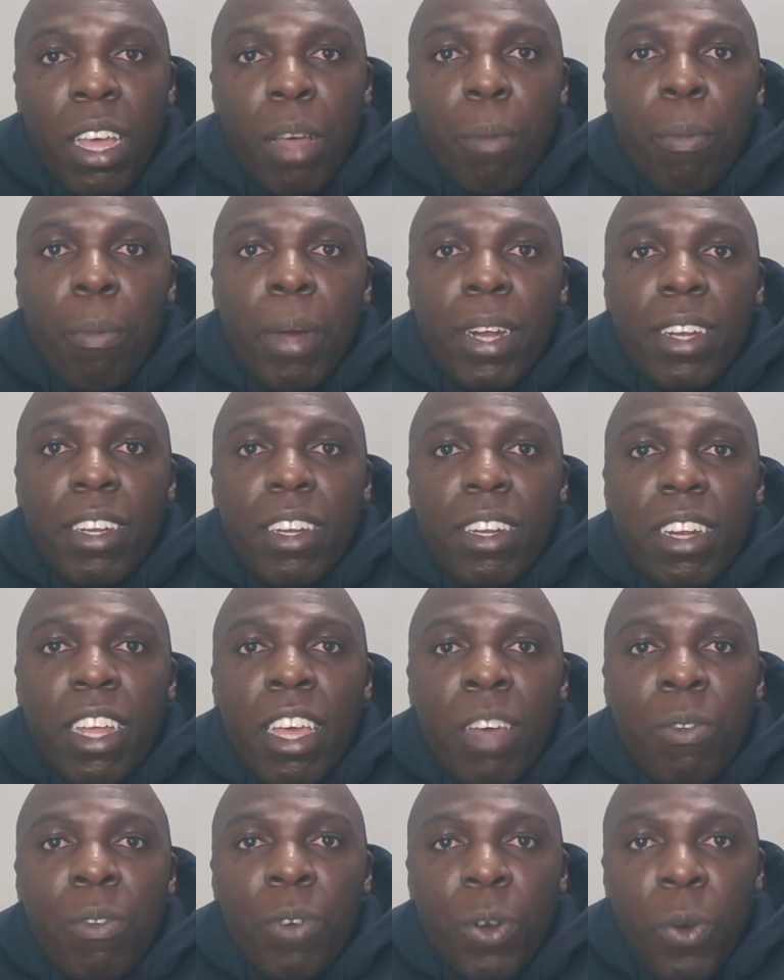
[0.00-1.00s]
But
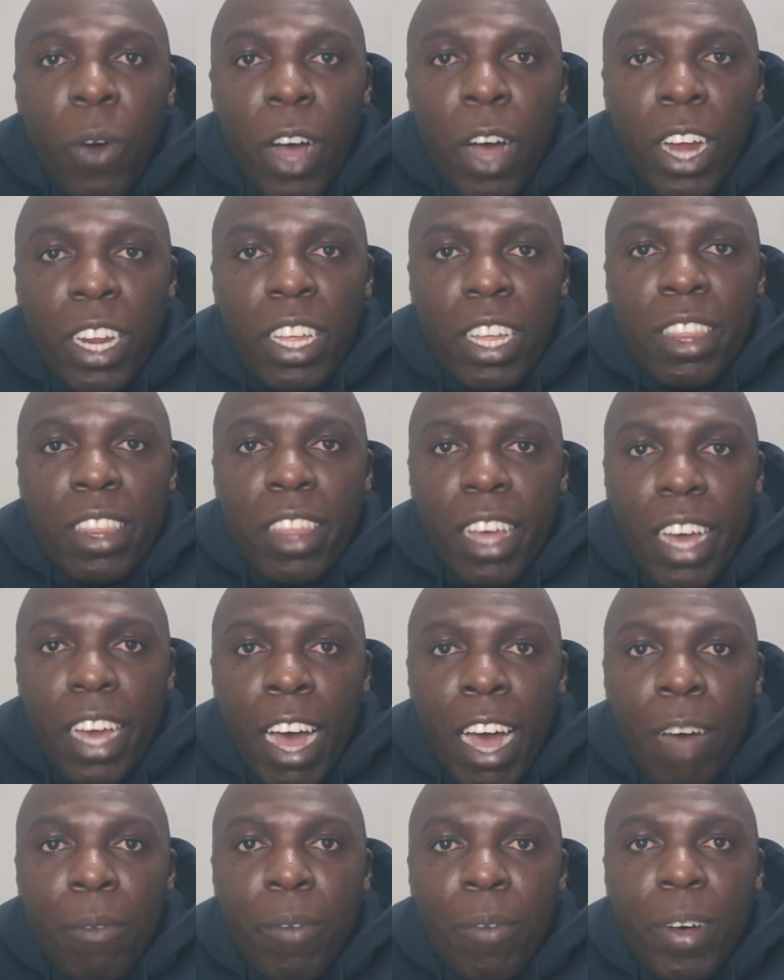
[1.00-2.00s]
everyone in the
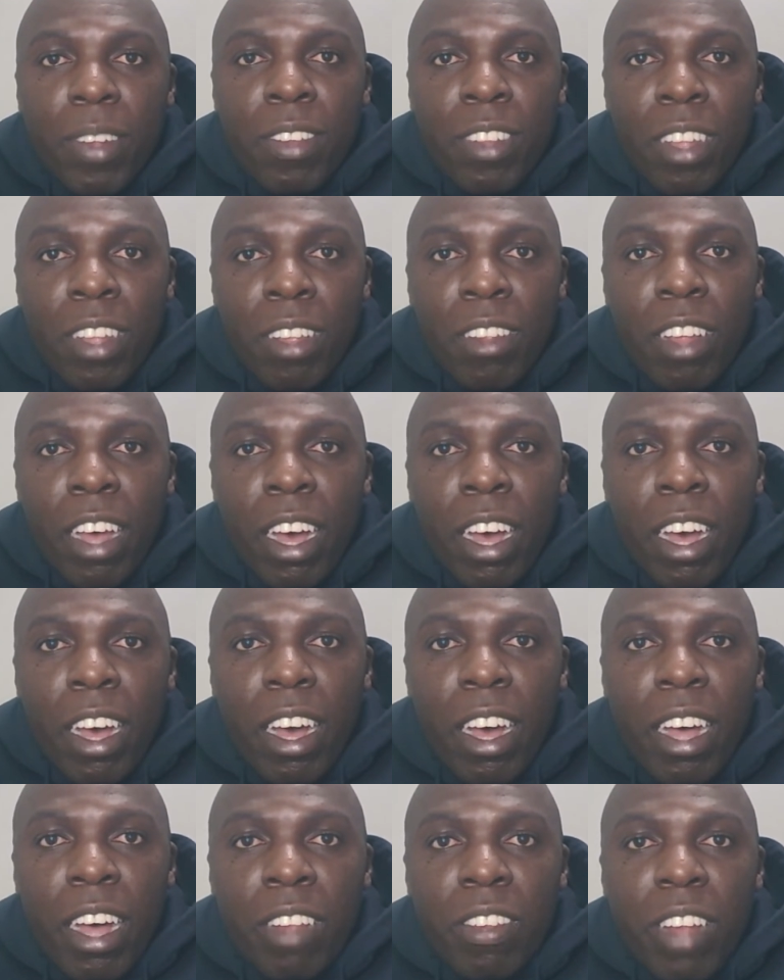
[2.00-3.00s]
camp
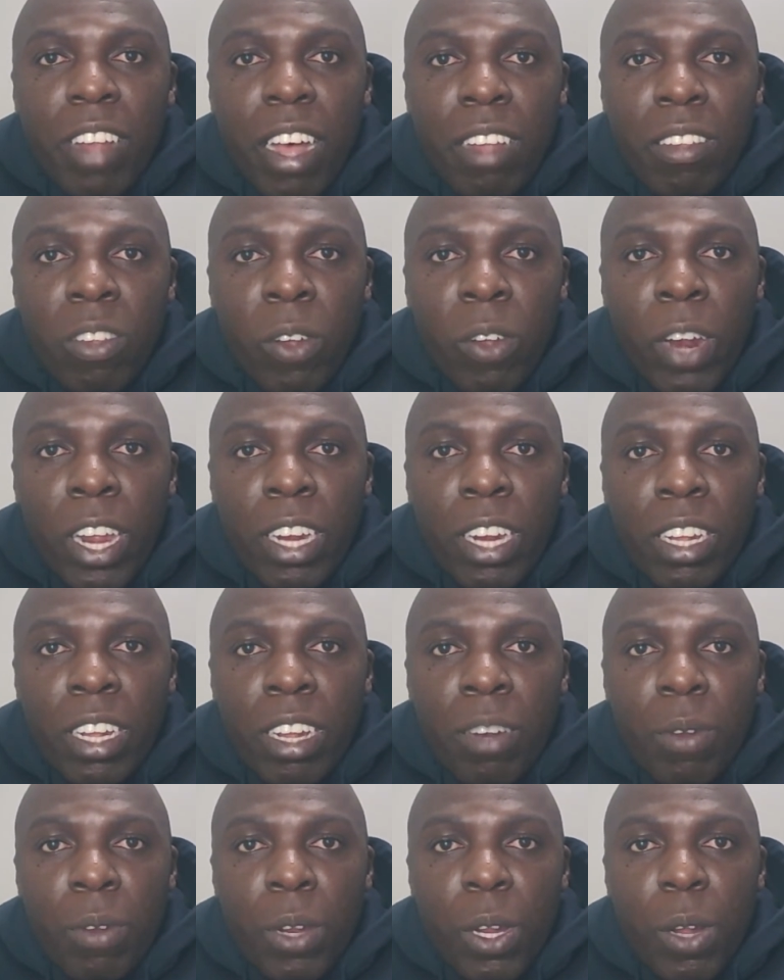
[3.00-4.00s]
has
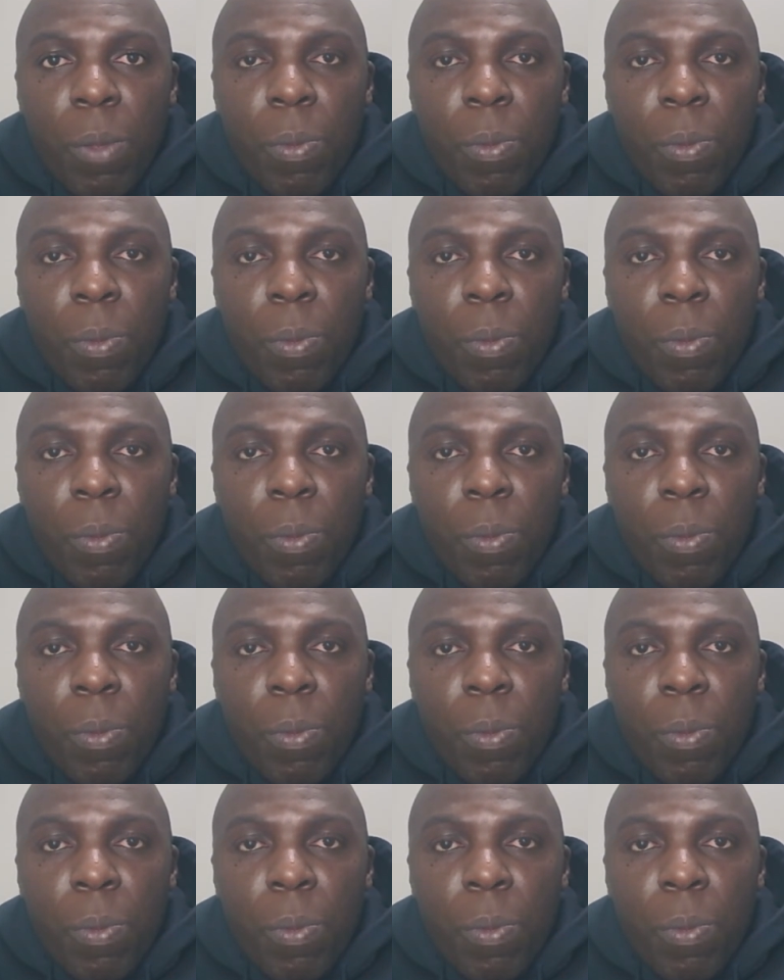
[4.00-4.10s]
isolated